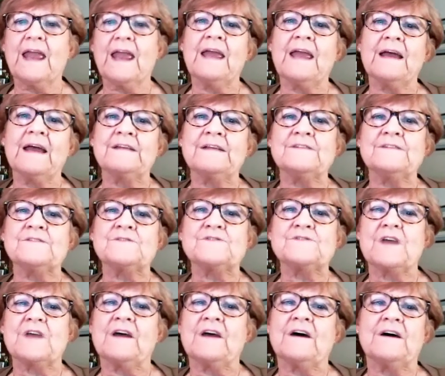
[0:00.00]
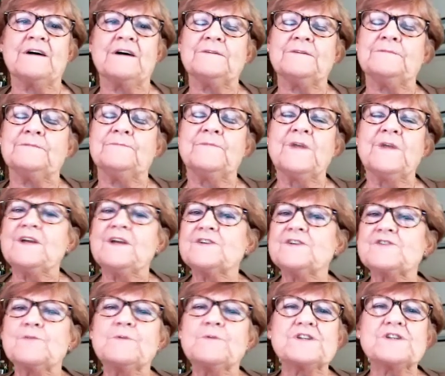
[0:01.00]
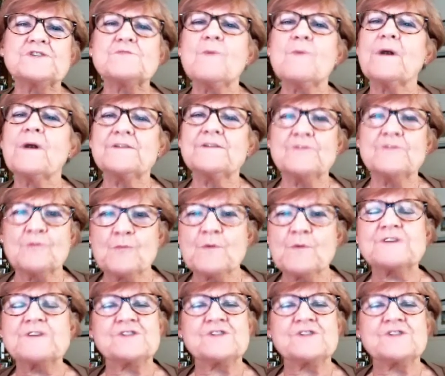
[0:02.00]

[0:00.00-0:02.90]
And so we just wanted to wish